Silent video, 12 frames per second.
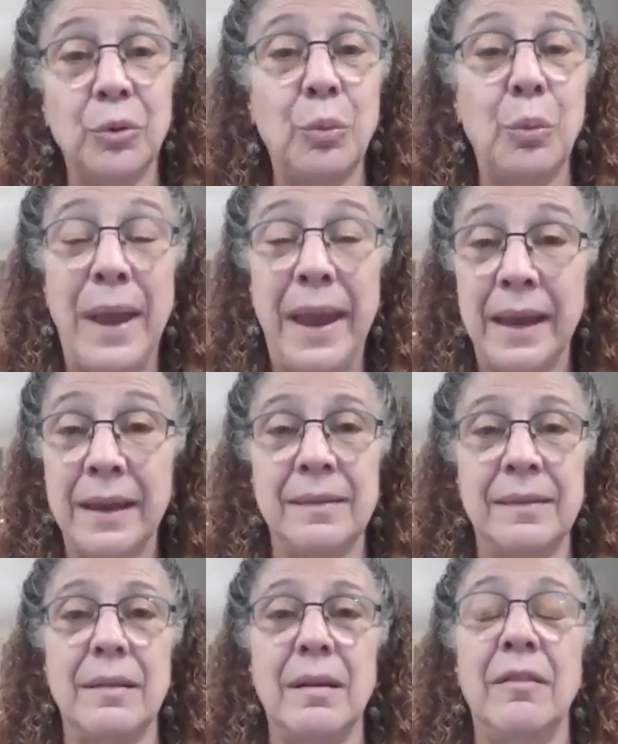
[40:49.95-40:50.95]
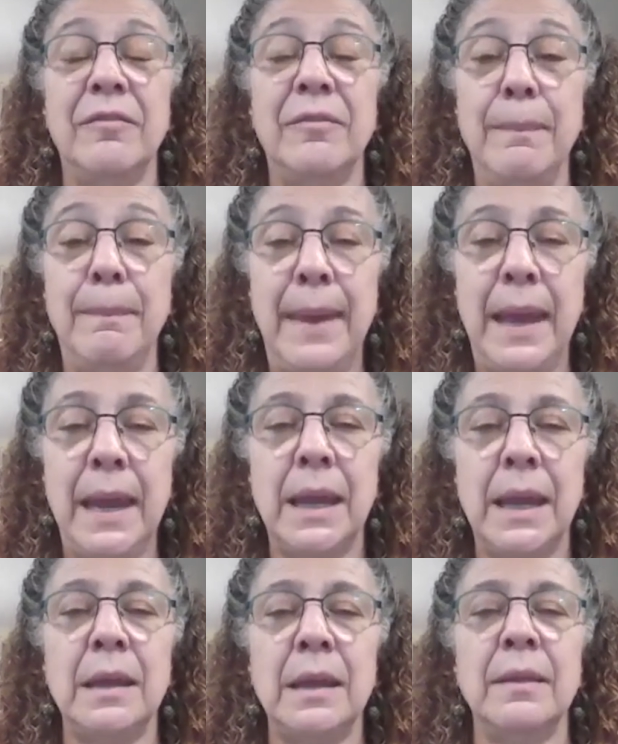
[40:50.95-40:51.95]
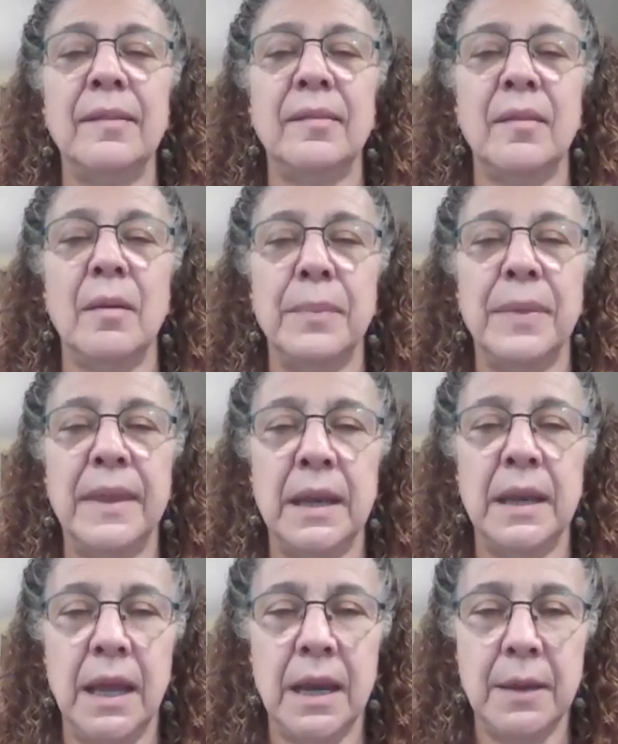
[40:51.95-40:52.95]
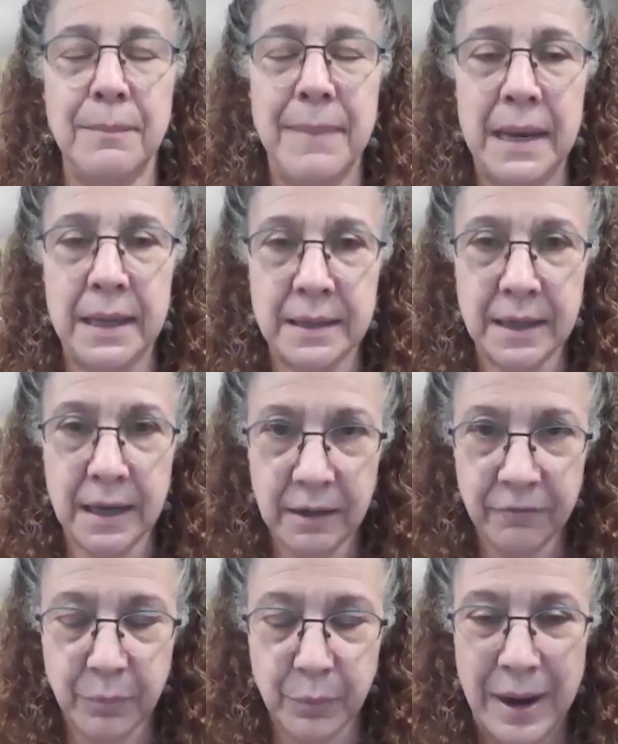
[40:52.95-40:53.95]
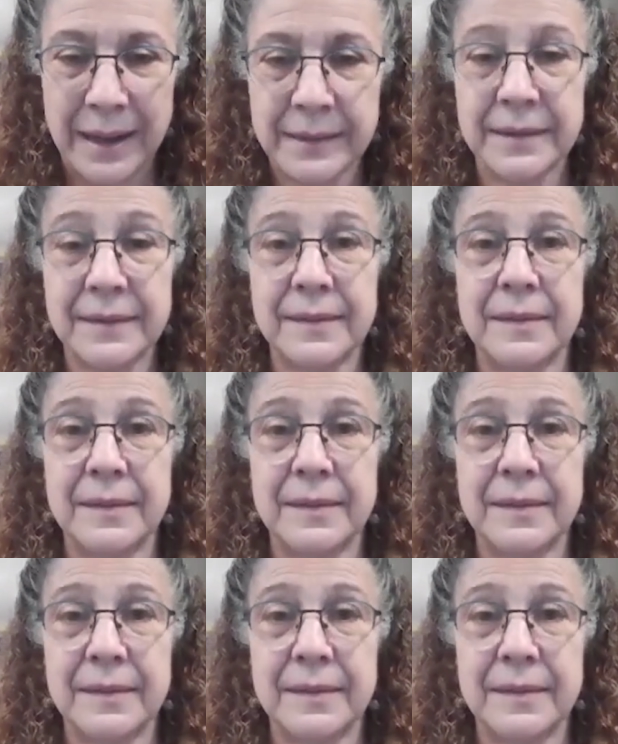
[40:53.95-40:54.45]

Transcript: ways of making something in a meditative practice.